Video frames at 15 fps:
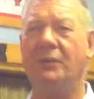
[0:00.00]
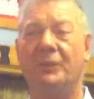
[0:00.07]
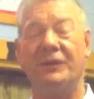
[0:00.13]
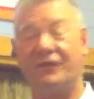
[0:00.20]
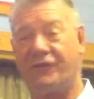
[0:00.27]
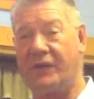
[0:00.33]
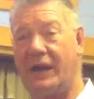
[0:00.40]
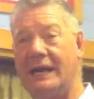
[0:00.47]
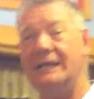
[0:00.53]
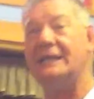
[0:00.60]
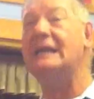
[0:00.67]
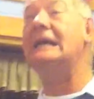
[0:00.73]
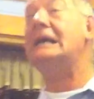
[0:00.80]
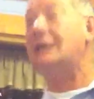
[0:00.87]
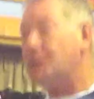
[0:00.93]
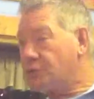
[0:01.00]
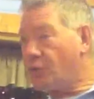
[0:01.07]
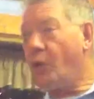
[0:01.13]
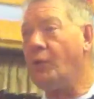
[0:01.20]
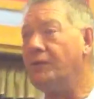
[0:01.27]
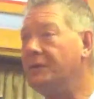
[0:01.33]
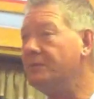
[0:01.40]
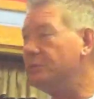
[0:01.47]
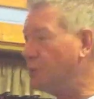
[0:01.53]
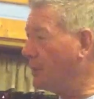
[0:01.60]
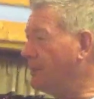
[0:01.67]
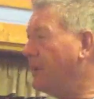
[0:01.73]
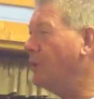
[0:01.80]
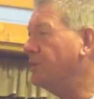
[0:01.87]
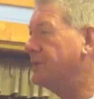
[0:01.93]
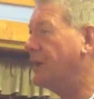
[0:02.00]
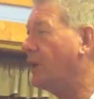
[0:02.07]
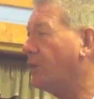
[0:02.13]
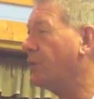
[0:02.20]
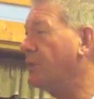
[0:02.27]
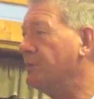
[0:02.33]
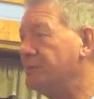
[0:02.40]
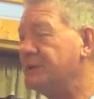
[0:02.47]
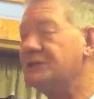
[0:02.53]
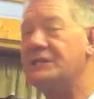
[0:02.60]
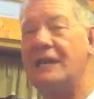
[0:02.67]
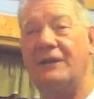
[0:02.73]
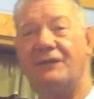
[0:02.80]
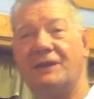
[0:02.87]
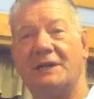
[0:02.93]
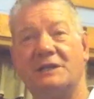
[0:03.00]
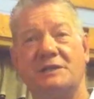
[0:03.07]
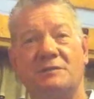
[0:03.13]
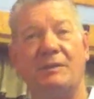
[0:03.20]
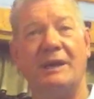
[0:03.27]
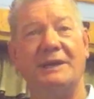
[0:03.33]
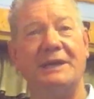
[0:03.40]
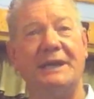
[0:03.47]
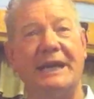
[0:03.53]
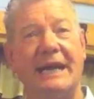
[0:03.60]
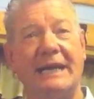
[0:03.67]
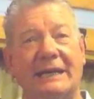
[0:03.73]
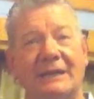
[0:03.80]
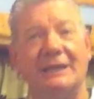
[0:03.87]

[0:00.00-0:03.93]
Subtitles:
with fright, drove them to a motel room to safely spend the night.